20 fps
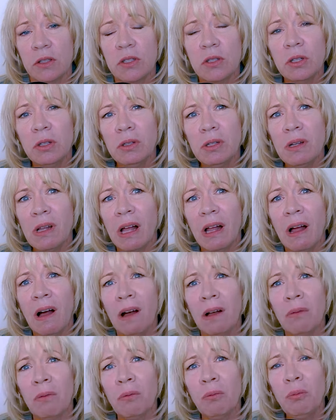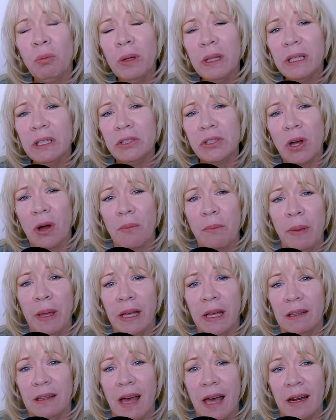So you really don't
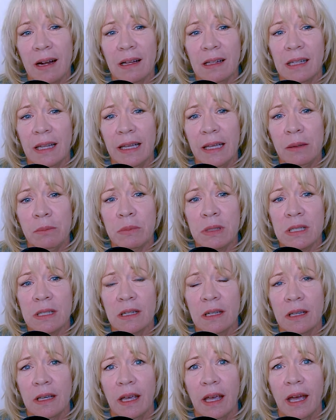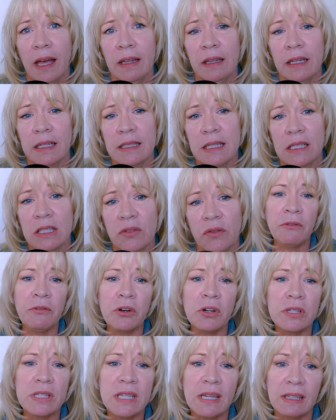make a lot of claims unless it's
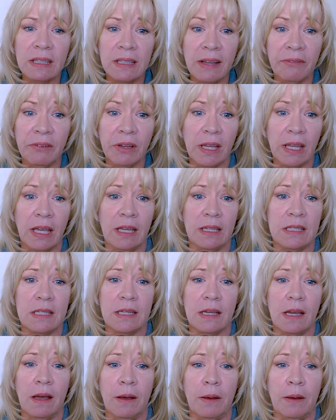for a significant,